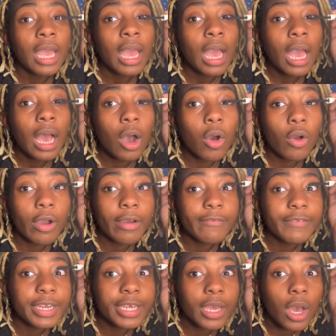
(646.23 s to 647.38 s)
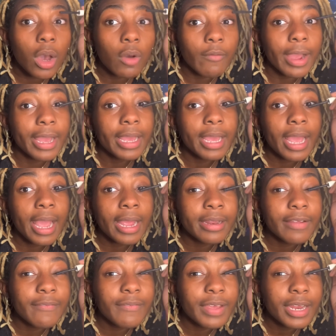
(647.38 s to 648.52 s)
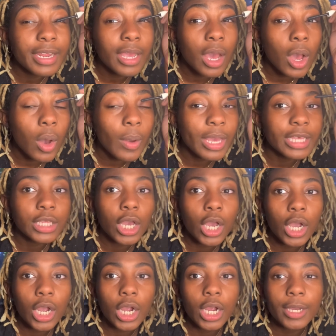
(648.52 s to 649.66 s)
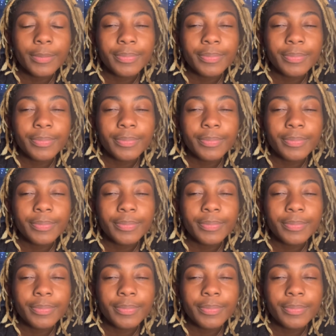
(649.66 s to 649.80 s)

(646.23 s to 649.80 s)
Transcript: Or a video, right? And the video is her